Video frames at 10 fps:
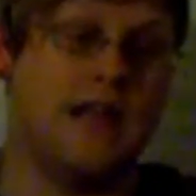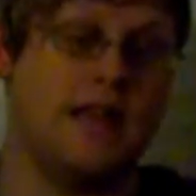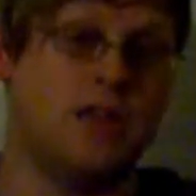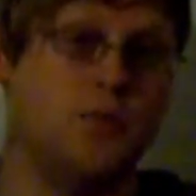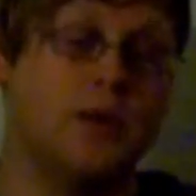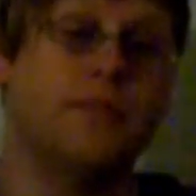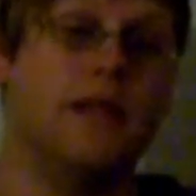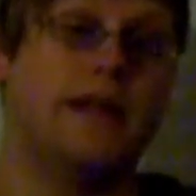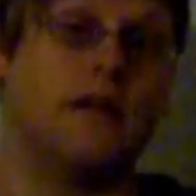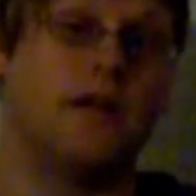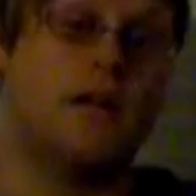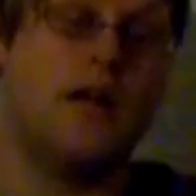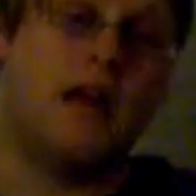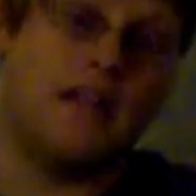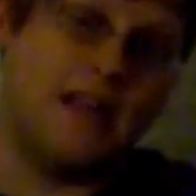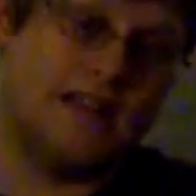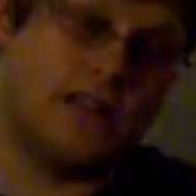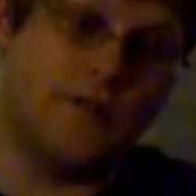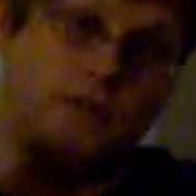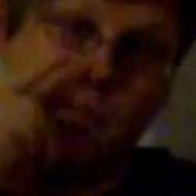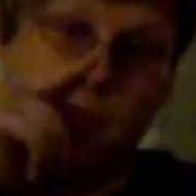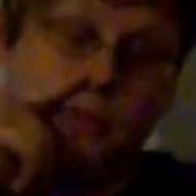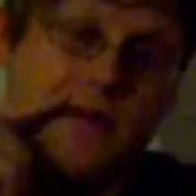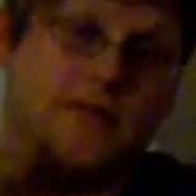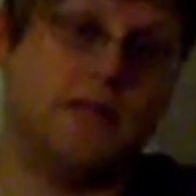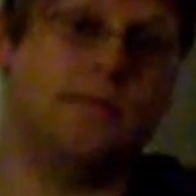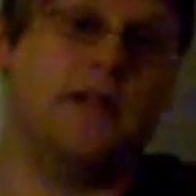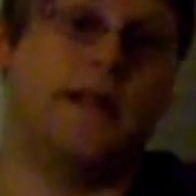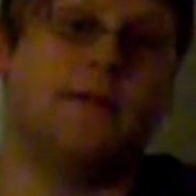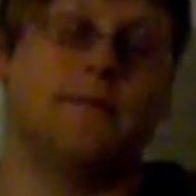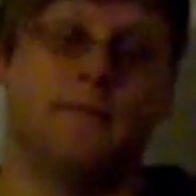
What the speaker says: a human player. That's how few people I've seen playing.